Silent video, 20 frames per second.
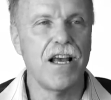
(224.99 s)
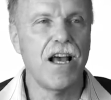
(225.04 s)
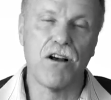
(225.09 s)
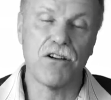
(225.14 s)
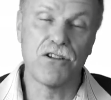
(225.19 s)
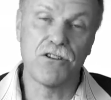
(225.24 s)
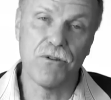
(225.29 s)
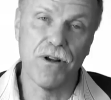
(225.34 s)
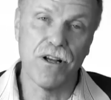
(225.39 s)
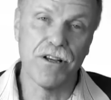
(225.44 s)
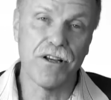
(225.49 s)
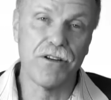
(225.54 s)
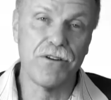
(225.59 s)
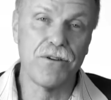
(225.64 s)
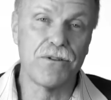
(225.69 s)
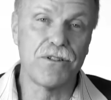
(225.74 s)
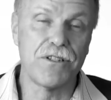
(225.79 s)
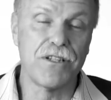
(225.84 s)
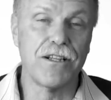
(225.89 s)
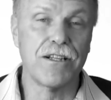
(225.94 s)
Australia and
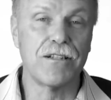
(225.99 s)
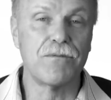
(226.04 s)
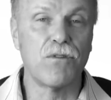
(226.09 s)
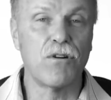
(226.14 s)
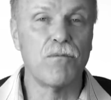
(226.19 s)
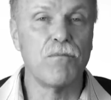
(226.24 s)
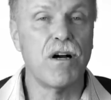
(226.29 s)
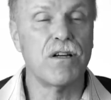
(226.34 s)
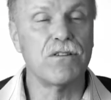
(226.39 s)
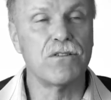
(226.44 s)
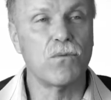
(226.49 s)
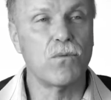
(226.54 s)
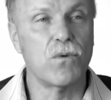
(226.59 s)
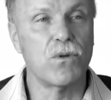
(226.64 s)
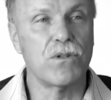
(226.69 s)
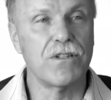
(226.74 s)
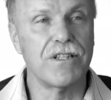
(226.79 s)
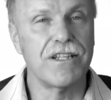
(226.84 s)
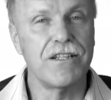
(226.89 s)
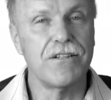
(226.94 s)
New Zealand were among the
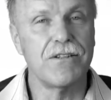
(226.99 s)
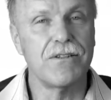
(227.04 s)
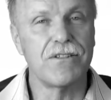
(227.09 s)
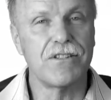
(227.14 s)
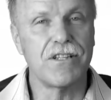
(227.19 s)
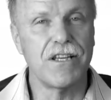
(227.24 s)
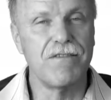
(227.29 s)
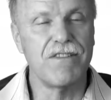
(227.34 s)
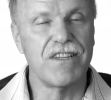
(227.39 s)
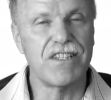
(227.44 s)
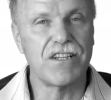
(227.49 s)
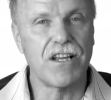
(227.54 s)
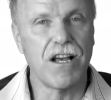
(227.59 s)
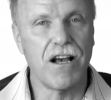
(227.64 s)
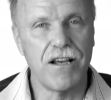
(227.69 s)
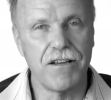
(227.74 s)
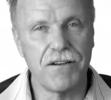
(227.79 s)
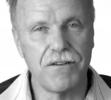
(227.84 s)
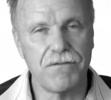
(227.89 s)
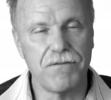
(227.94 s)
world leaders in this
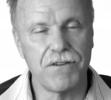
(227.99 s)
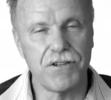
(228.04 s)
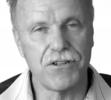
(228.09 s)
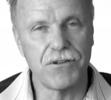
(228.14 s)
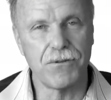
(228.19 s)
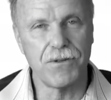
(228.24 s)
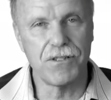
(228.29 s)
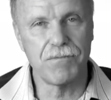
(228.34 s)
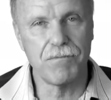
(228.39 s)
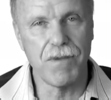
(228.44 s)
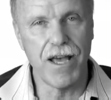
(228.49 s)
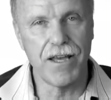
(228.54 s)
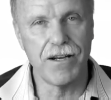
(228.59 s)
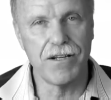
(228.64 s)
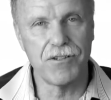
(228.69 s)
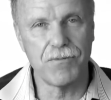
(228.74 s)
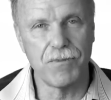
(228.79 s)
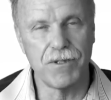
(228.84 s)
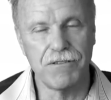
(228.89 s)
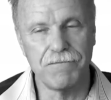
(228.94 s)
kind of fisheries
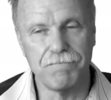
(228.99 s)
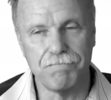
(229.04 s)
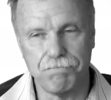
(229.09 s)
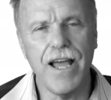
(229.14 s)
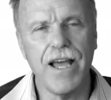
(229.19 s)
management.